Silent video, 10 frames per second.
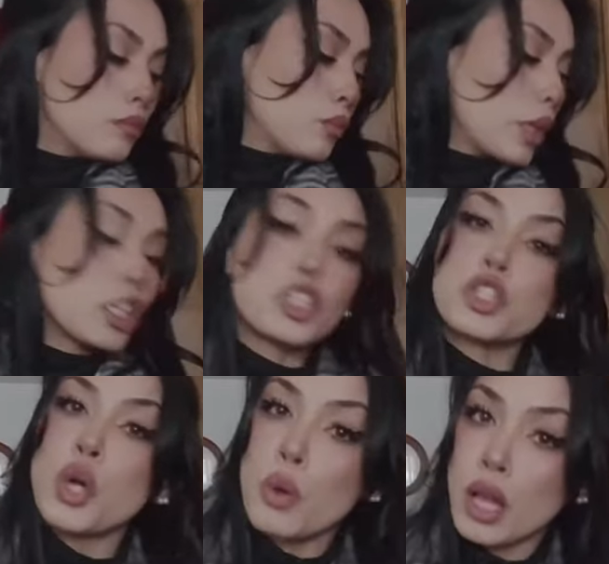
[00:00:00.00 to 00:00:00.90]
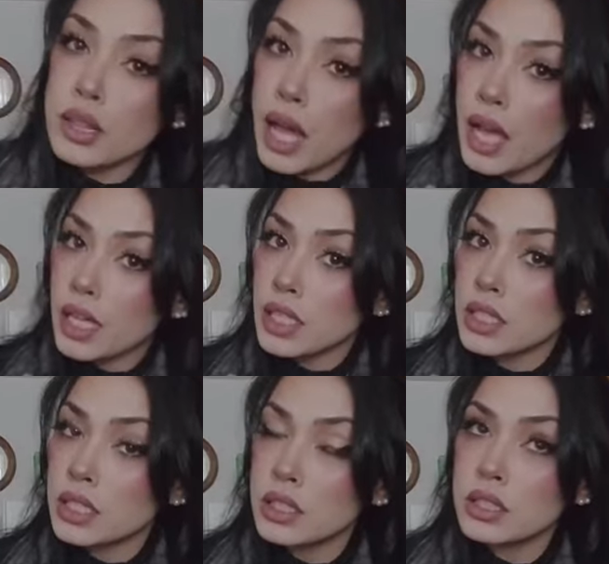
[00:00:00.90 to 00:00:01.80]
we can just go online
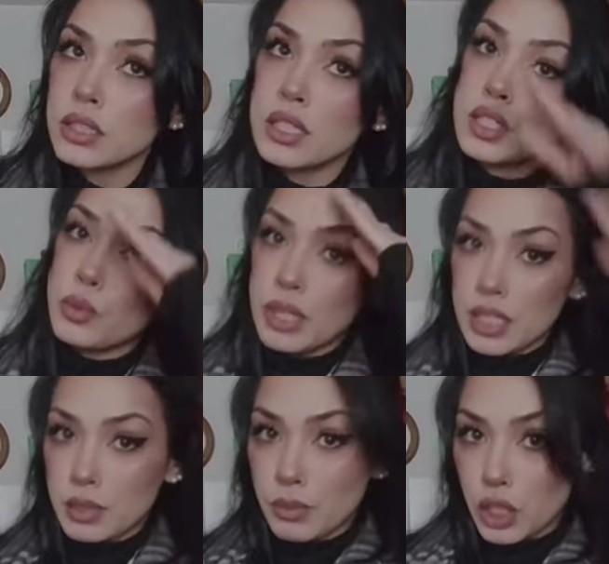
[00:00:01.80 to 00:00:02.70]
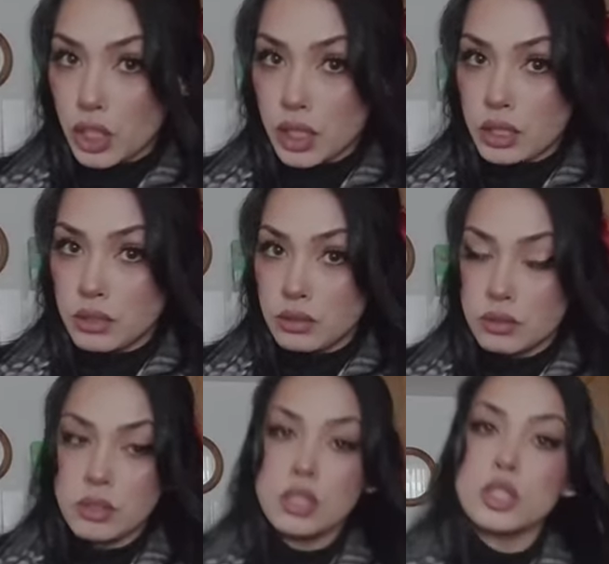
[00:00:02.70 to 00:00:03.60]
until we get something good
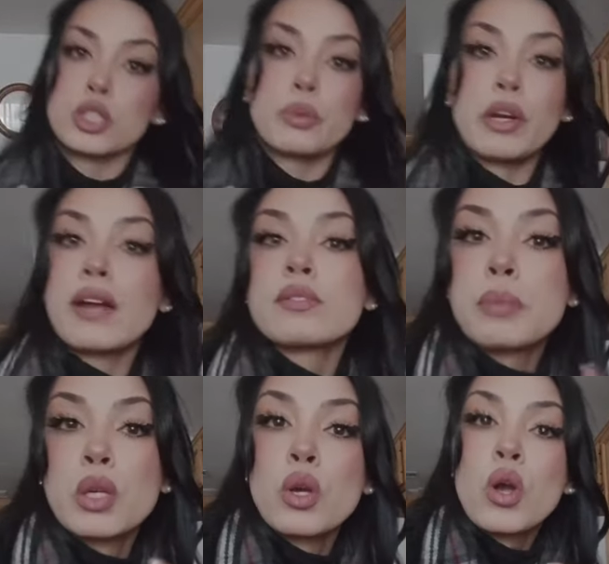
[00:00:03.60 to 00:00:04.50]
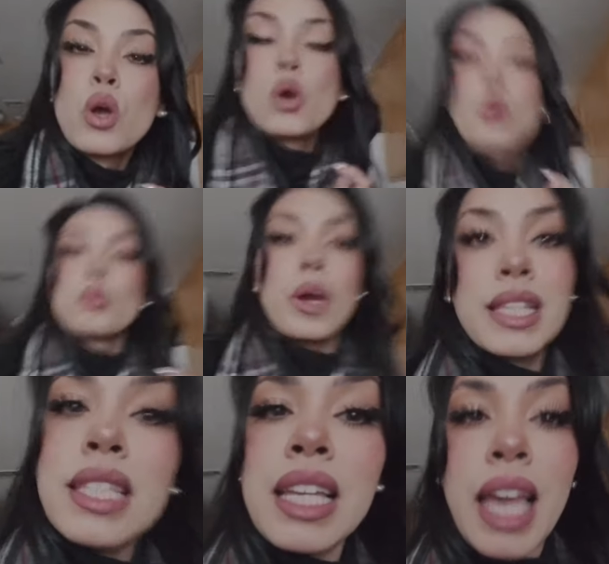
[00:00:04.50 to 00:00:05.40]
so we don't have to be
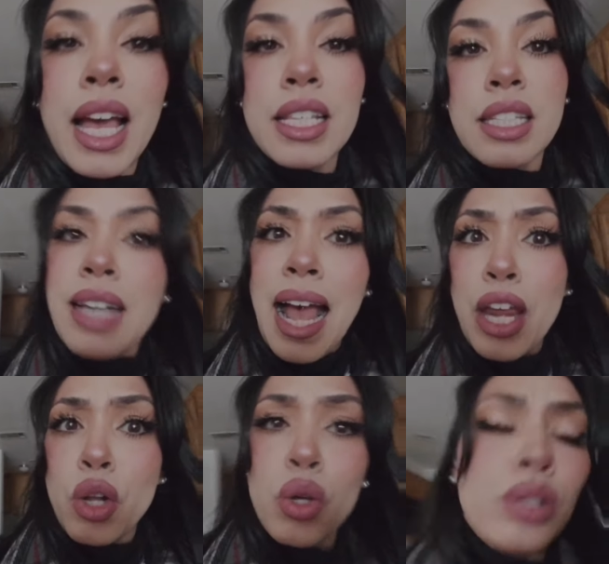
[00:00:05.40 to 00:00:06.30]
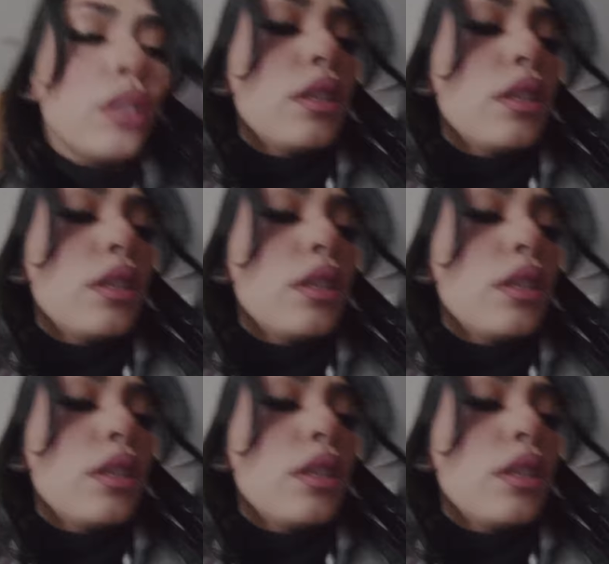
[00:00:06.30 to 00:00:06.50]
wasting gas and idle.